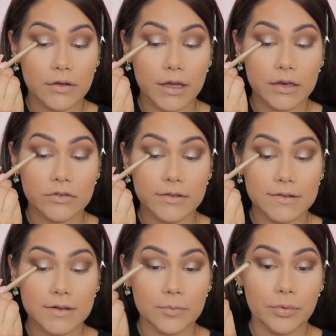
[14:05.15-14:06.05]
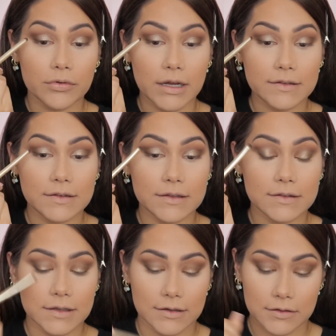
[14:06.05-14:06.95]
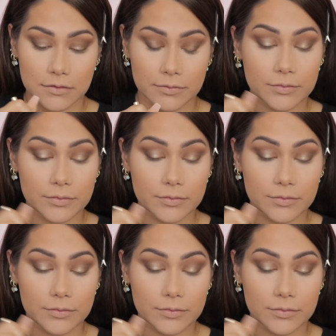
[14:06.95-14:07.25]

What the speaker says: Kind of just press this in.